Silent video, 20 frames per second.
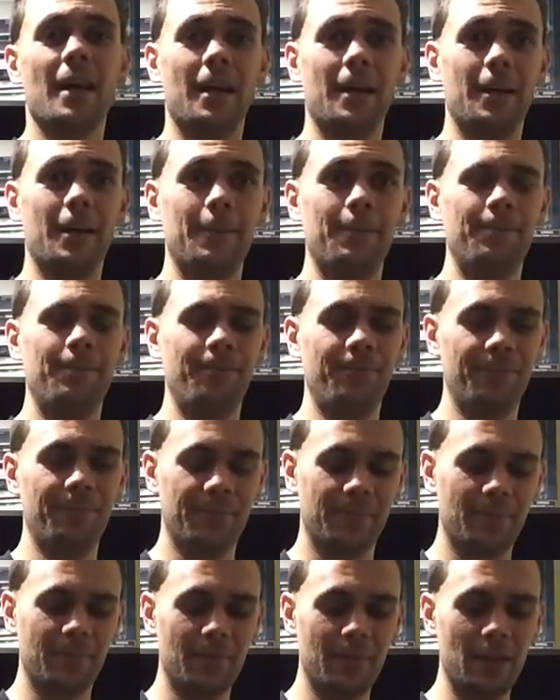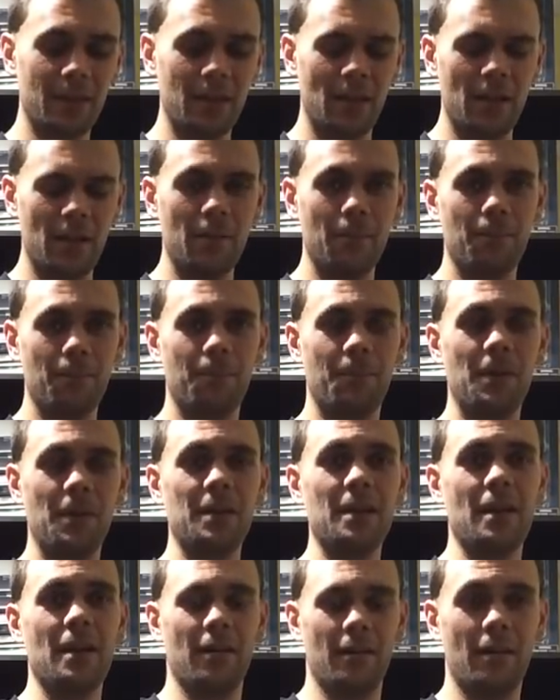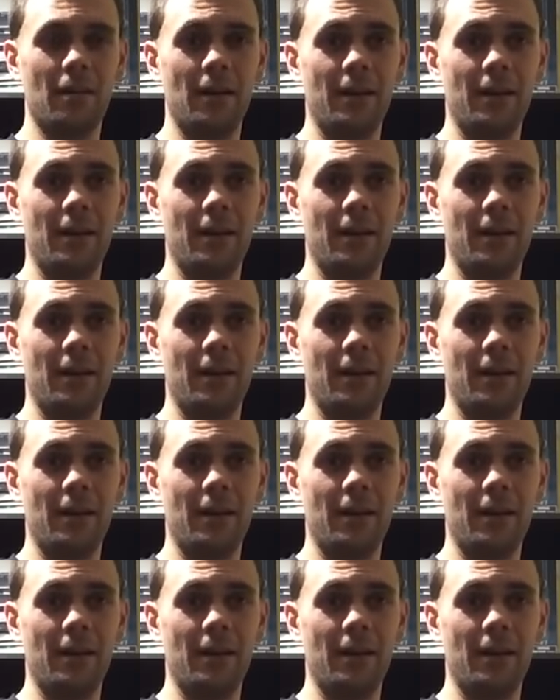But yeah,